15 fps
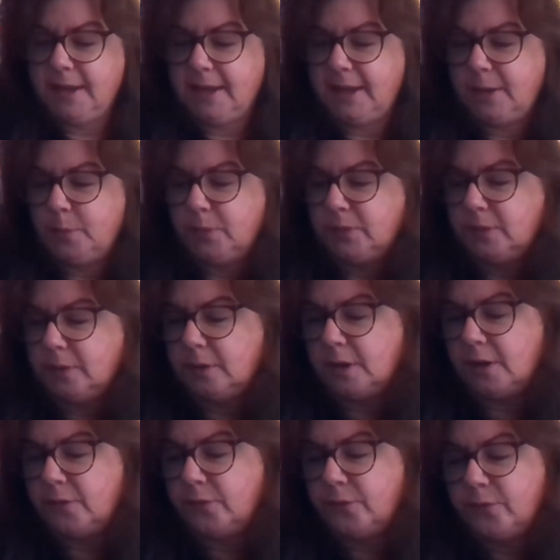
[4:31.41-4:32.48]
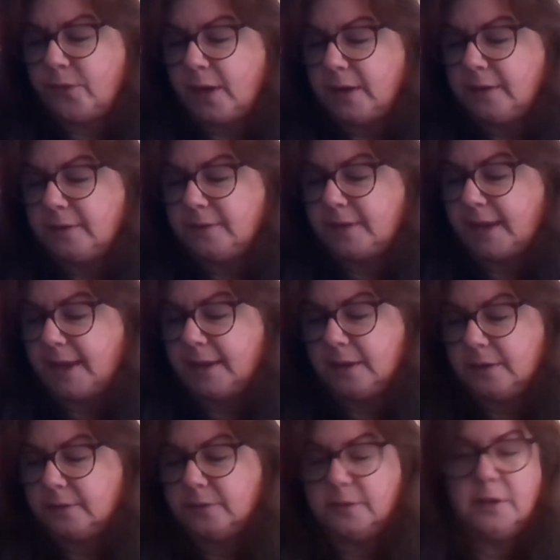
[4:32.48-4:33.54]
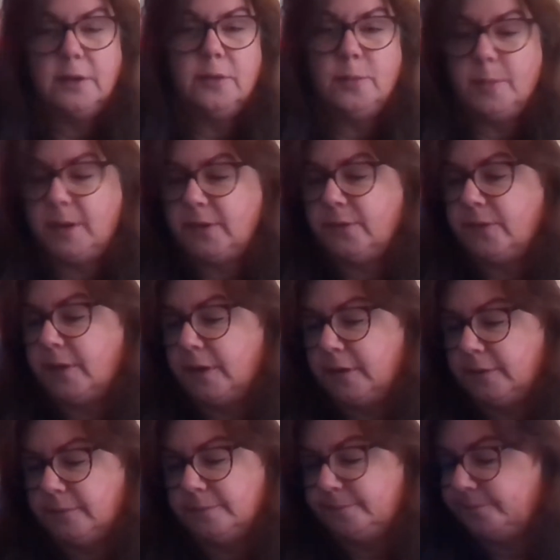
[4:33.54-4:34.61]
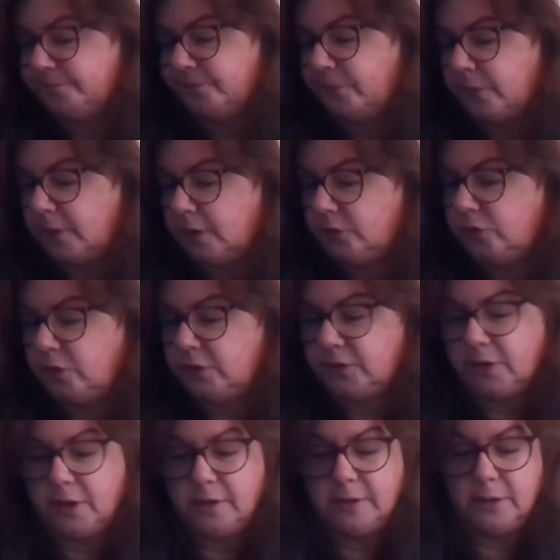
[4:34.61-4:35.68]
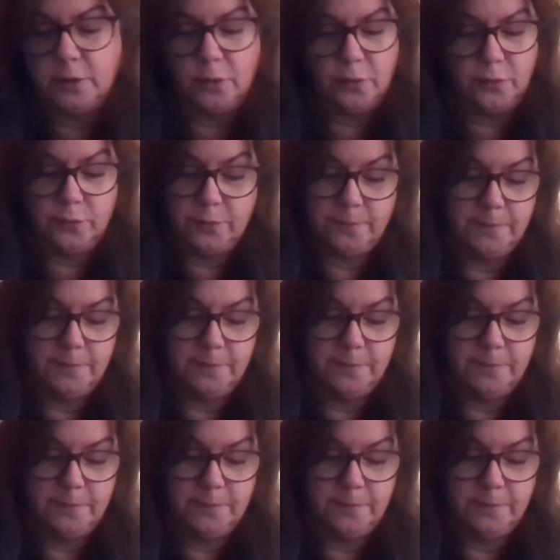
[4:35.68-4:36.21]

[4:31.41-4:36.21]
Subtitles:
It was fun deck. Excuse my phone, should have turned it off.